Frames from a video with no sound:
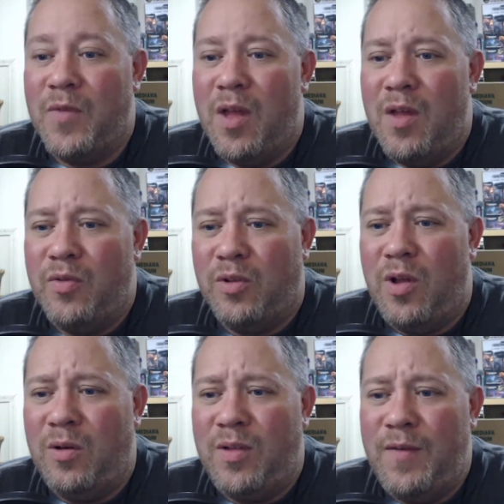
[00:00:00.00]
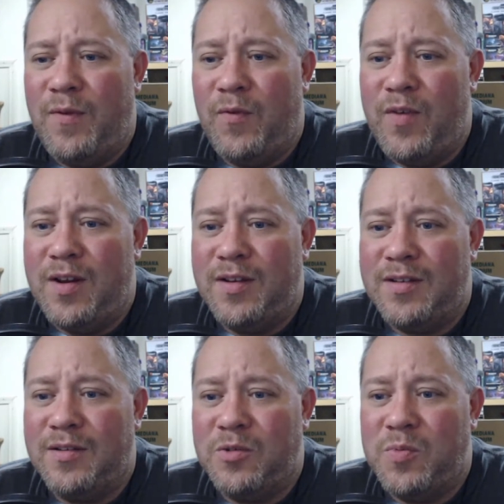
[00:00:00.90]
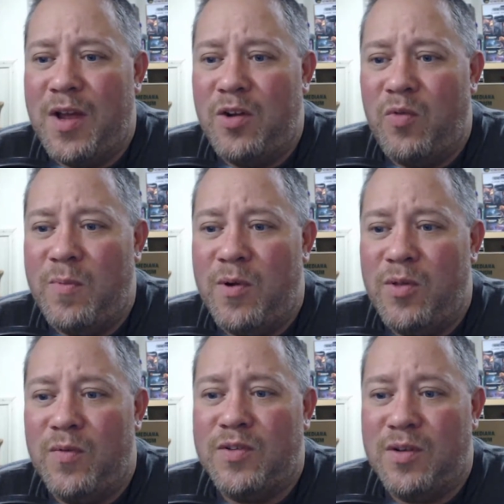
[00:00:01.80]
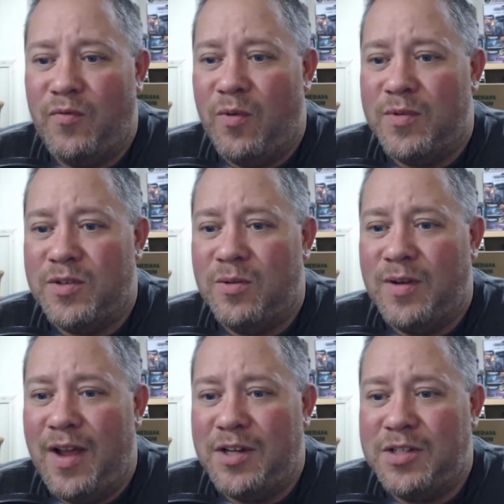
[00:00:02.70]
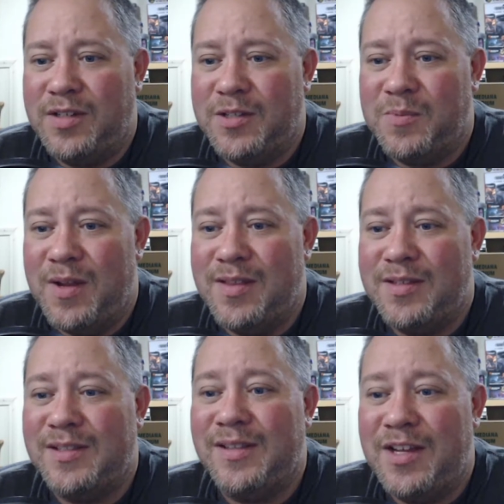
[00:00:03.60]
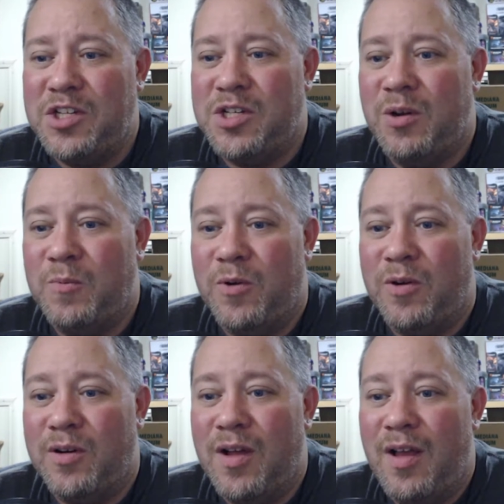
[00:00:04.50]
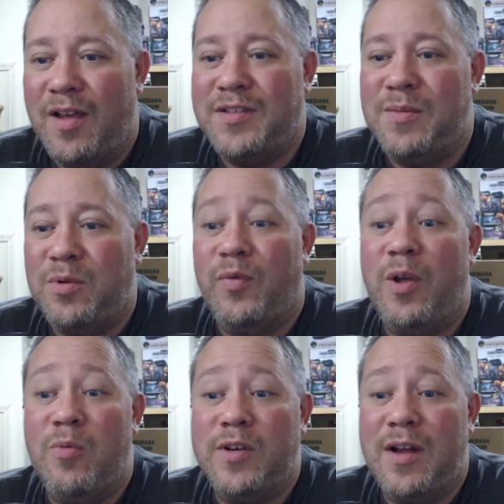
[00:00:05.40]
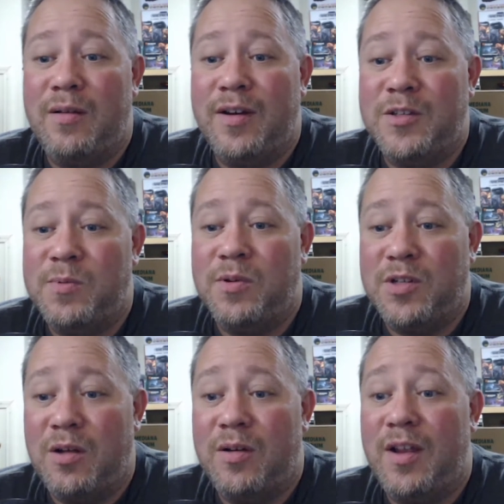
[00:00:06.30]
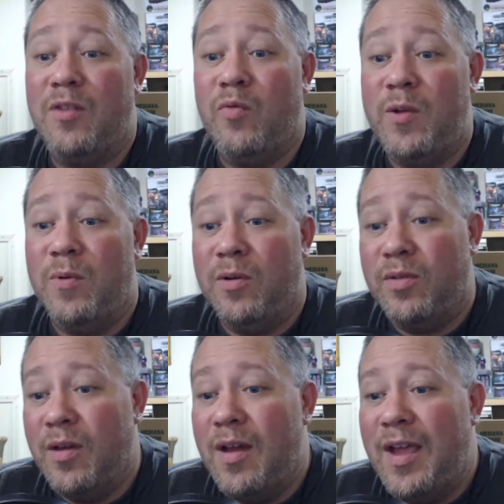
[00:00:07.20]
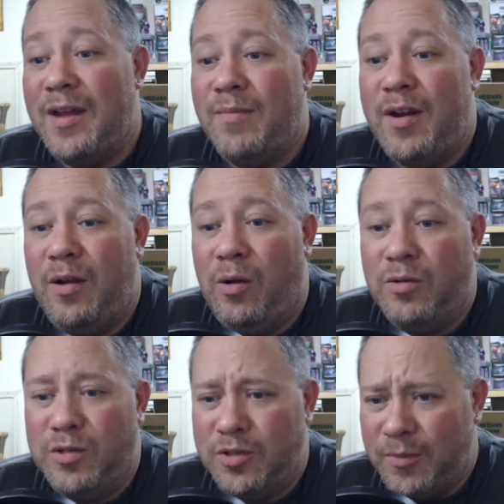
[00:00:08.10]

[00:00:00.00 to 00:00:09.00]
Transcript: The long life of the phoenix and the dramatic rebirth from its own ashes has made this legendary bird a symbol of immortality and spirituality and rebirth in many cultures.